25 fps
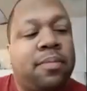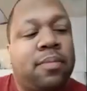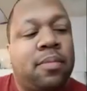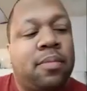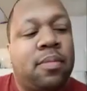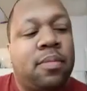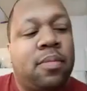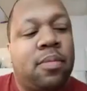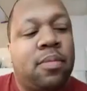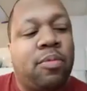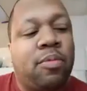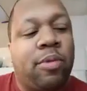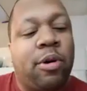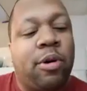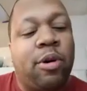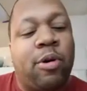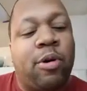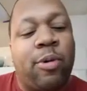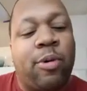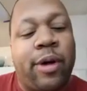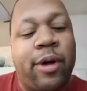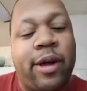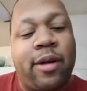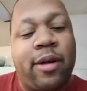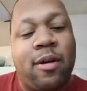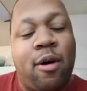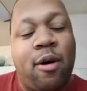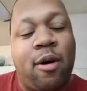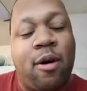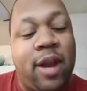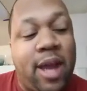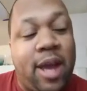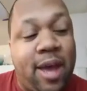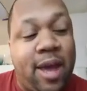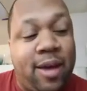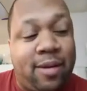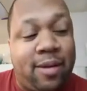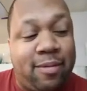Real quick on
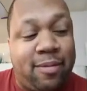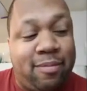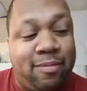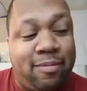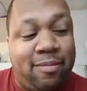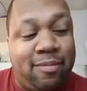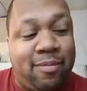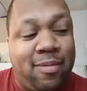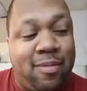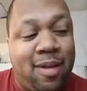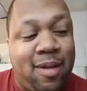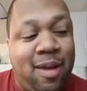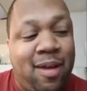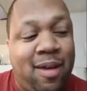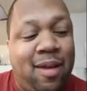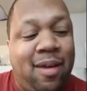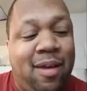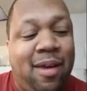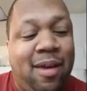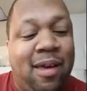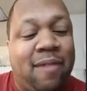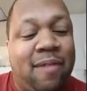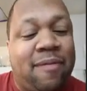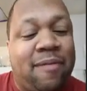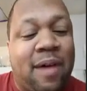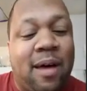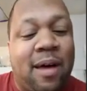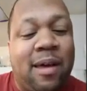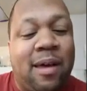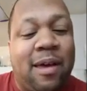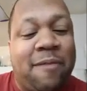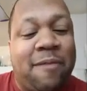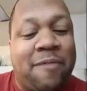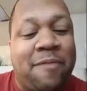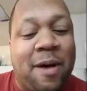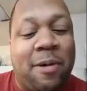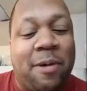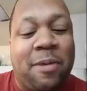that,
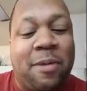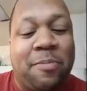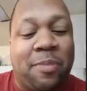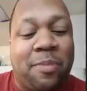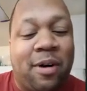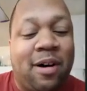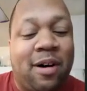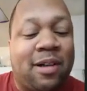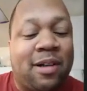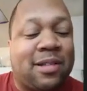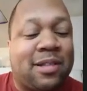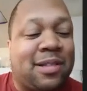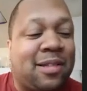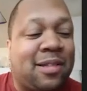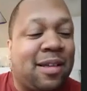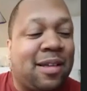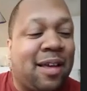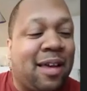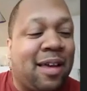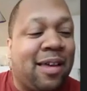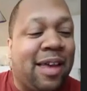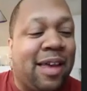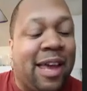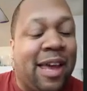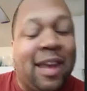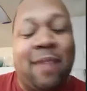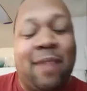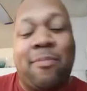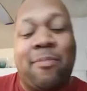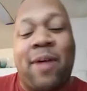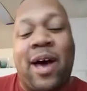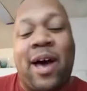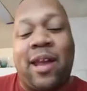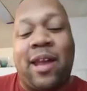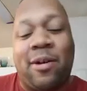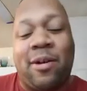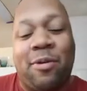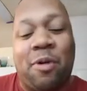if I'm the Bucks,
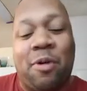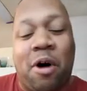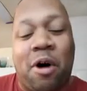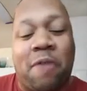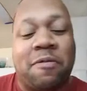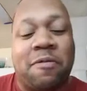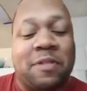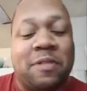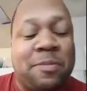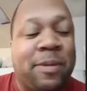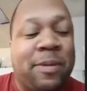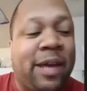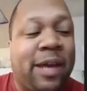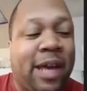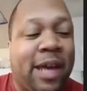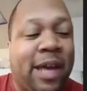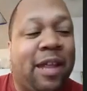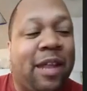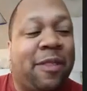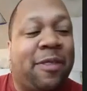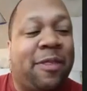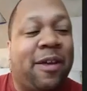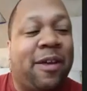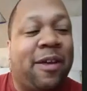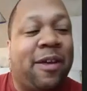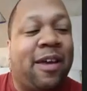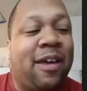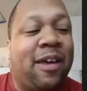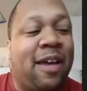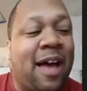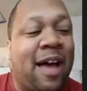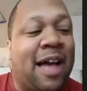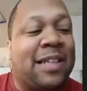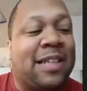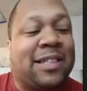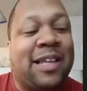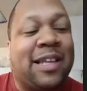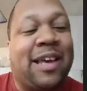anybody who offers me anything, I
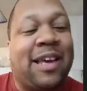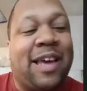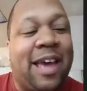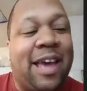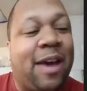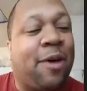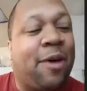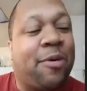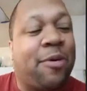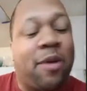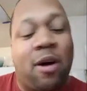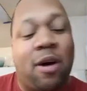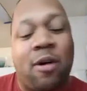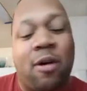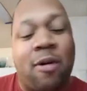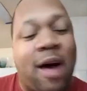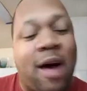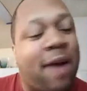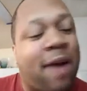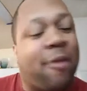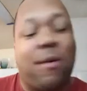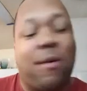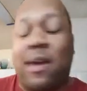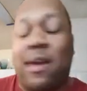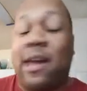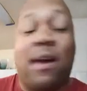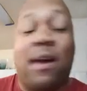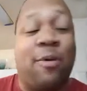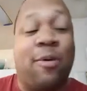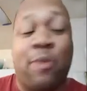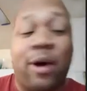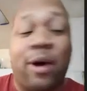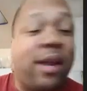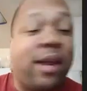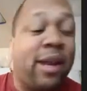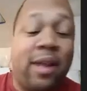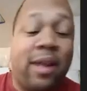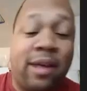say hell no. I don't care
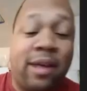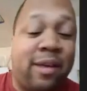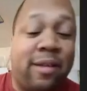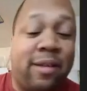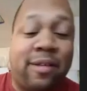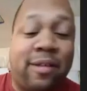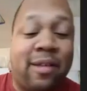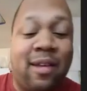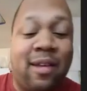what it is.